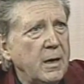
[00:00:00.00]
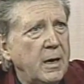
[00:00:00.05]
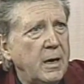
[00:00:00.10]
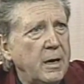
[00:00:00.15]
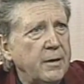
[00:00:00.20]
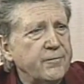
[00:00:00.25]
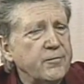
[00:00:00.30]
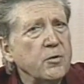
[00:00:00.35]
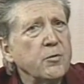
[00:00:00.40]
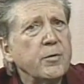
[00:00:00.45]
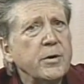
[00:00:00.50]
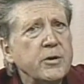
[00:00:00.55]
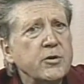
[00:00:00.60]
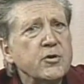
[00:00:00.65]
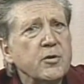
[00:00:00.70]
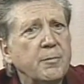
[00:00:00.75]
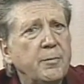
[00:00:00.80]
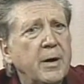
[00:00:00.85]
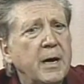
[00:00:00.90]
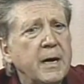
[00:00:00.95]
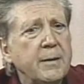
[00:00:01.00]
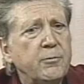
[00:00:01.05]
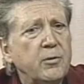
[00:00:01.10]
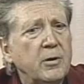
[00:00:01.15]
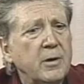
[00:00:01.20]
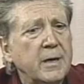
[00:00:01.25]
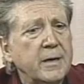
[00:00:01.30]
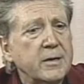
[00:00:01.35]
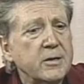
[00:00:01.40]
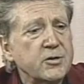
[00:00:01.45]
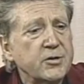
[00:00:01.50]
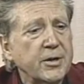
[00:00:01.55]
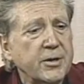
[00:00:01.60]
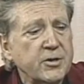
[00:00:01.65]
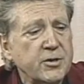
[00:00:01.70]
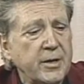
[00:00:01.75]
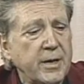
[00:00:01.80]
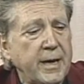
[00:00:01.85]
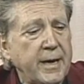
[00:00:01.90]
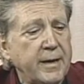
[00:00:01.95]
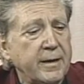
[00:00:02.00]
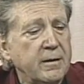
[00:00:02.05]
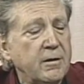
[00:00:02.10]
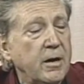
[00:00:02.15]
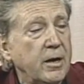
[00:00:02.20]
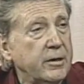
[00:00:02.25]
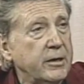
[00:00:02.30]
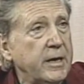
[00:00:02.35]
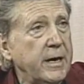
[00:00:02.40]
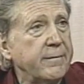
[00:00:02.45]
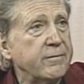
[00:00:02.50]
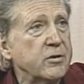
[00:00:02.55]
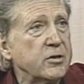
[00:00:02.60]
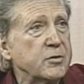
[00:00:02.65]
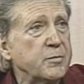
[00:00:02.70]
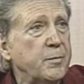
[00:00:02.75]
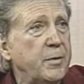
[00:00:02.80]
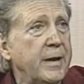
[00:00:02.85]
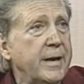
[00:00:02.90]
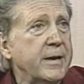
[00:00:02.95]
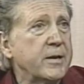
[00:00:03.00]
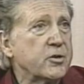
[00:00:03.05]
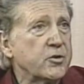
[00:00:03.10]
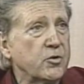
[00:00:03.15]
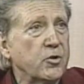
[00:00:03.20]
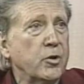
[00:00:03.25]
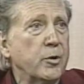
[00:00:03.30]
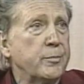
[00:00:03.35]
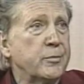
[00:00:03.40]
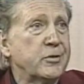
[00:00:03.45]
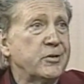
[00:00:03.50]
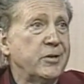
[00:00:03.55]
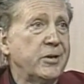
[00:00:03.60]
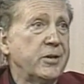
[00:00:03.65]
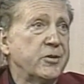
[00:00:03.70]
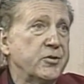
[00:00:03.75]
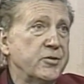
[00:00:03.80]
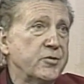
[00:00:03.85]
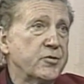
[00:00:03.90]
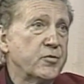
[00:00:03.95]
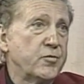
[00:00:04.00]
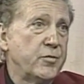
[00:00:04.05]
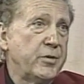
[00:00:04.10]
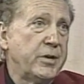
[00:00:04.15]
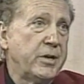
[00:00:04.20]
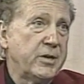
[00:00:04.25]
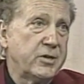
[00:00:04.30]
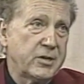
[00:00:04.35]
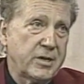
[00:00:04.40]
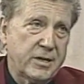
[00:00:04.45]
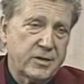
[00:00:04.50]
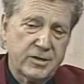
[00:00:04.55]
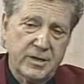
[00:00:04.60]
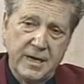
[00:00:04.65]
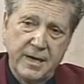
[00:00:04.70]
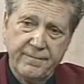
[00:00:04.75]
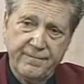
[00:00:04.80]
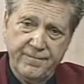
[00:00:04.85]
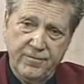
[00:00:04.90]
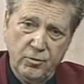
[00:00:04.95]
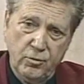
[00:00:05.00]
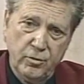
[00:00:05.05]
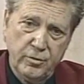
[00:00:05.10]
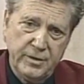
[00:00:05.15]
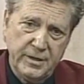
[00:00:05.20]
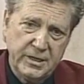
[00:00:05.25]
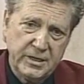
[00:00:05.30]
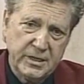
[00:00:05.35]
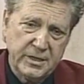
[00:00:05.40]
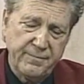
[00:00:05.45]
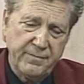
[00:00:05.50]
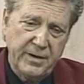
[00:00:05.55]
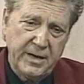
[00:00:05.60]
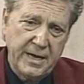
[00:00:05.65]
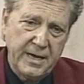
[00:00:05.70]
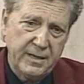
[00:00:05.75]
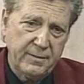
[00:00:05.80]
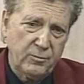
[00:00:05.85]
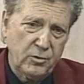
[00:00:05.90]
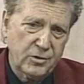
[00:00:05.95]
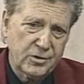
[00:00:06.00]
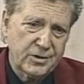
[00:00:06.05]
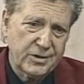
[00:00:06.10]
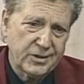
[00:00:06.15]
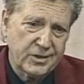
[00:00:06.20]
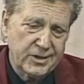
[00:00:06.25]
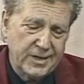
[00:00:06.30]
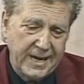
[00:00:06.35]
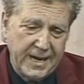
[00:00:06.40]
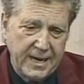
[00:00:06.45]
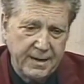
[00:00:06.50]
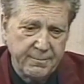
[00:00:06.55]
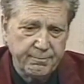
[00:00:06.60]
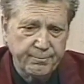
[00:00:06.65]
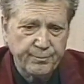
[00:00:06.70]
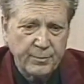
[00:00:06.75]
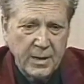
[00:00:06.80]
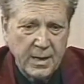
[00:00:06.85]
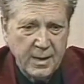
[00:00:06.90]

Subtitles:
If you read your Bible, on the sixth day, God gave us plants, herbs, seeds, and trees as thy food, and He given animals the same.